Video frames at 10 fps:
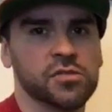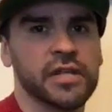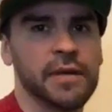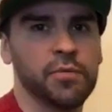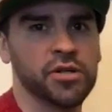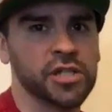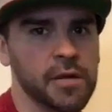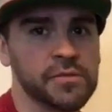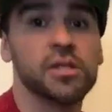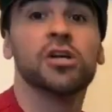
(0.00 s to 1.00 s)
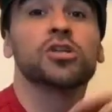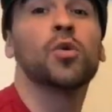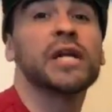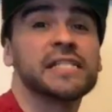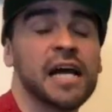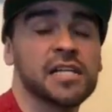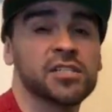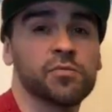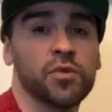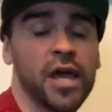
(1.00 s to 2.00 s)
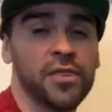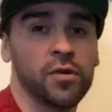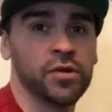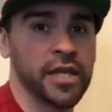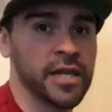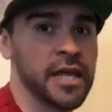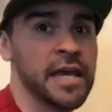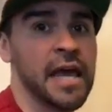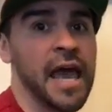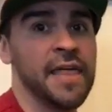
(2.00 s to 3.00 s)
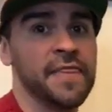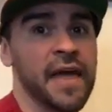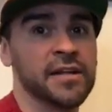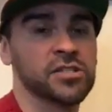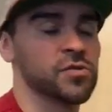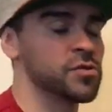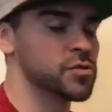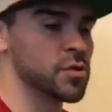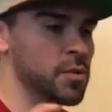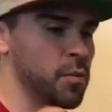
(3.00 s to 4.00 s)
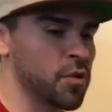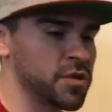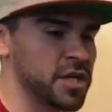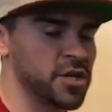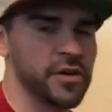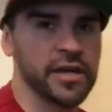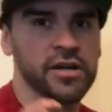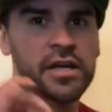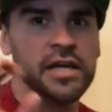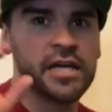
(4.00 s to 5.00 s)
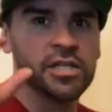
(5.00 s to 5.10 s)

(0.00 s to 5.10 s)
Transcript: So ten push-ups, twenty seconds of breath holding. And then, so the important thing to do here